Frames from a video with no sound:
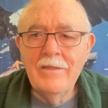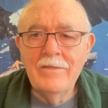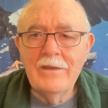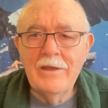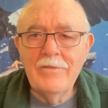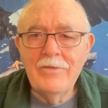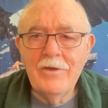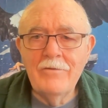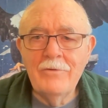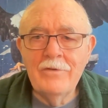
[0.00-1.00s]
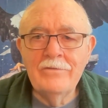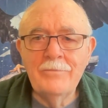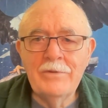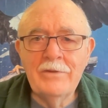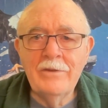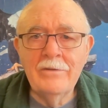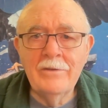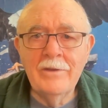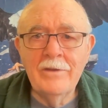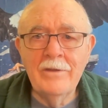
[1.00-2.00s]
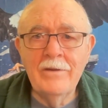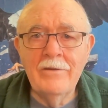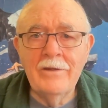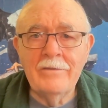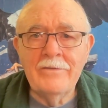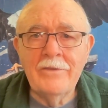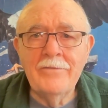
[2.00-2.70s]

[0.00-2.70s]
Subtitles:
that I thought was particularly hilarious.